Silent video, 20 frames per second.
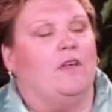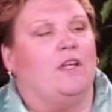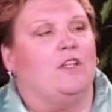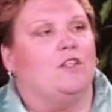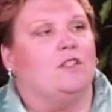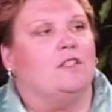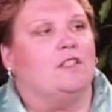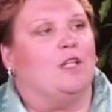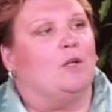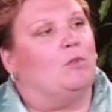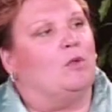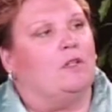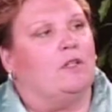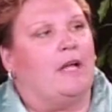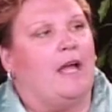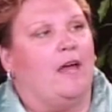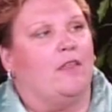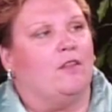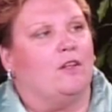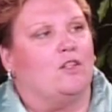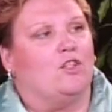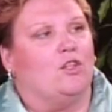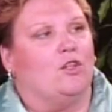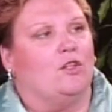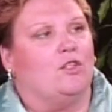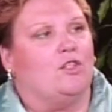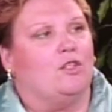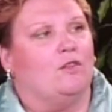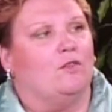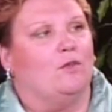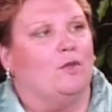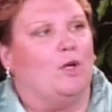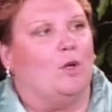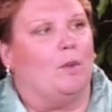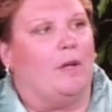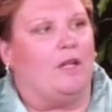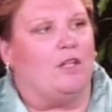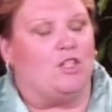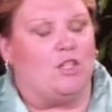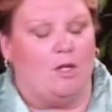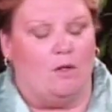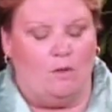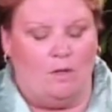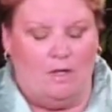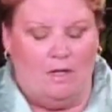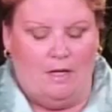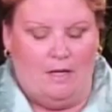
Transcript: Angels Liberal Catholic Church of Rio Rancho.